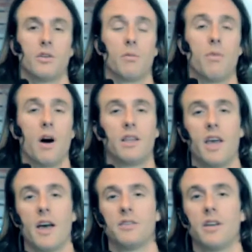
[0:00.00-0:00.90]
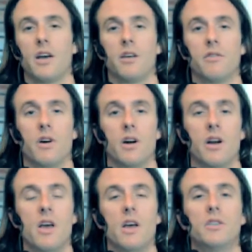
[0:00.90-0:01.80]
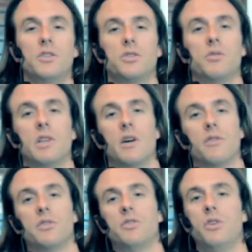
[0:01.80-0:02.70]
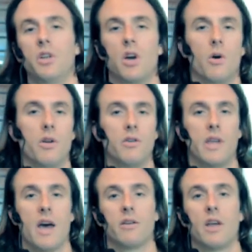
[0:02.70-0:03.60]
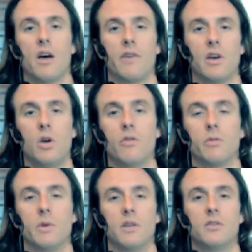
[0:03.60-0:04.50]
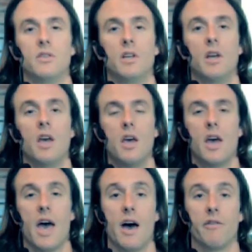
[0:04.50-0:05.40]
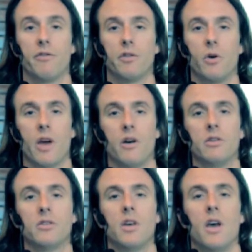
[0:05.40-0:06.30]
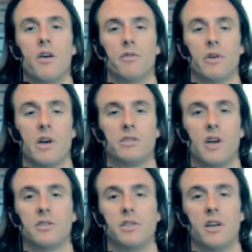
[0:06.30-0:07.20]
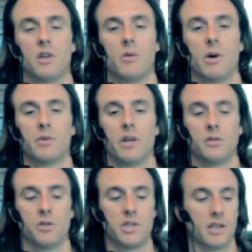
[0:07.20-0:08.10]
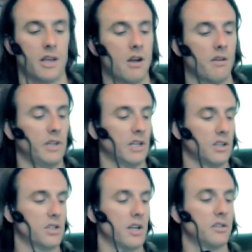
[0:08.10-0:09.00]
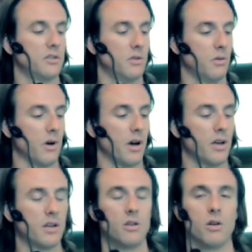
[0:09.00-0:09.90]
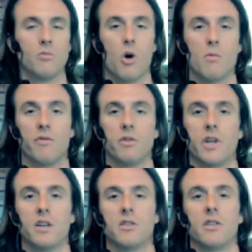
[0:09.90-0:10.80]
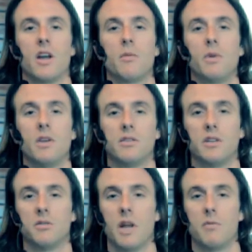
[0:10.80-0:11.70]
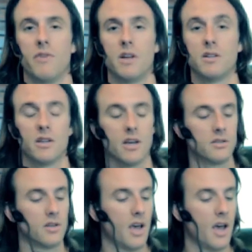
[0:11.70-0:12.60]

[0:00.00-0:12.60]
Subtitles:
or podcasting out of our street level studio in downtown Vancouver, BC at Floathouse. Floathouse.ca is our website, so check that out if you get the chance to learn more about flotation therapy and sensory deprivation tanks.